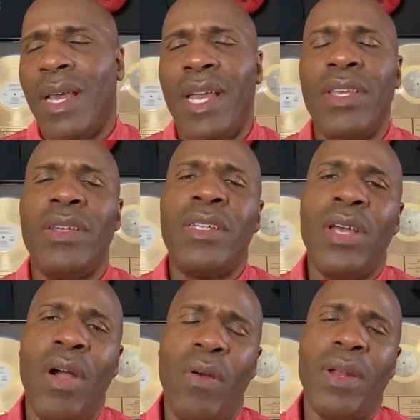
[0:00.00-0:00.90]
and you're
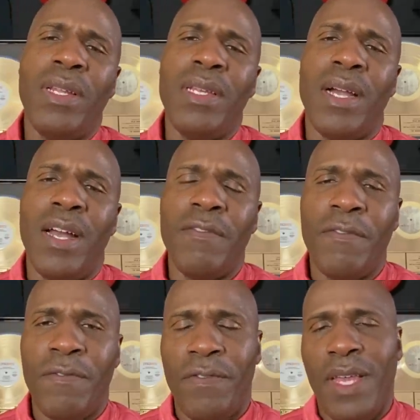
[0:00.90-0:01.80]
totally
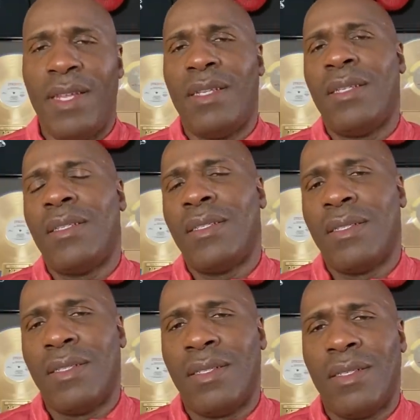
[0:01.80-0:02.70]
unfit.
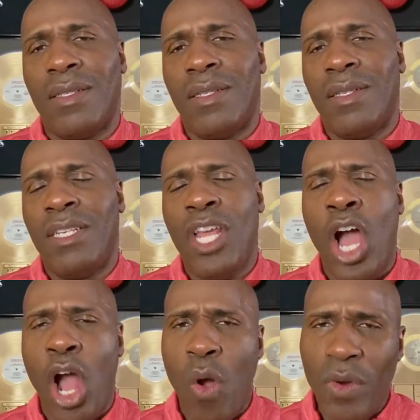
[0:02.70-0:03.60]

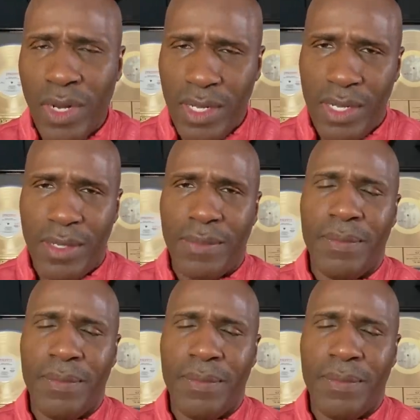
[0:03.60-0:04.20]
Totally.